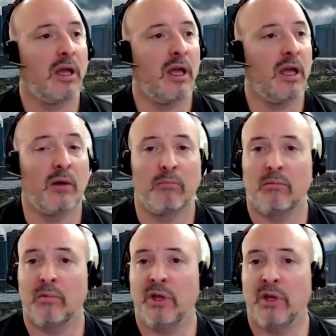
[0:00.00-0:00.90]
Um,
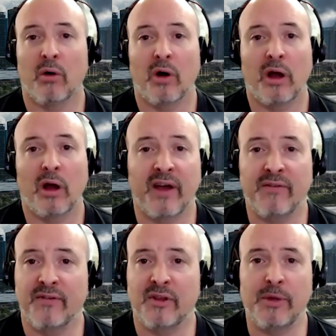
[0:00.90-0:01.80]
you know, invite
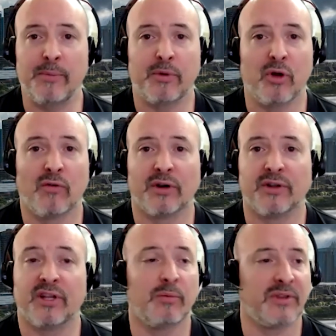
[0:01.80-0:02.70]
fifty people over and
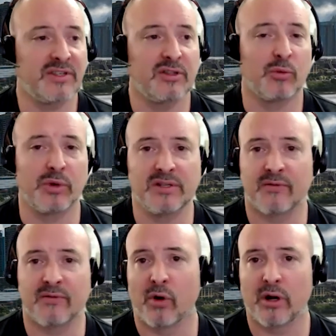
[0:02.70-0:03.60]
tell them this is the reason
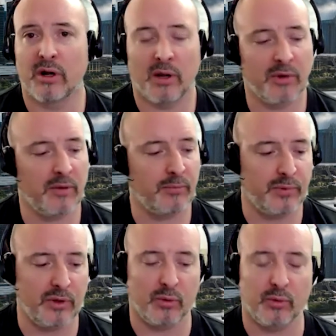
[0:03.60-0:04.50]
for it. I'm going to
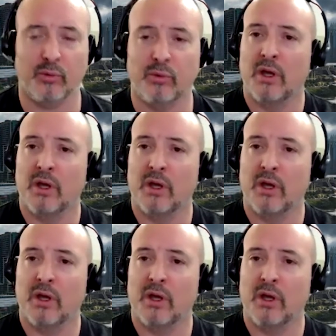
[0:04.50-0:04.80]
do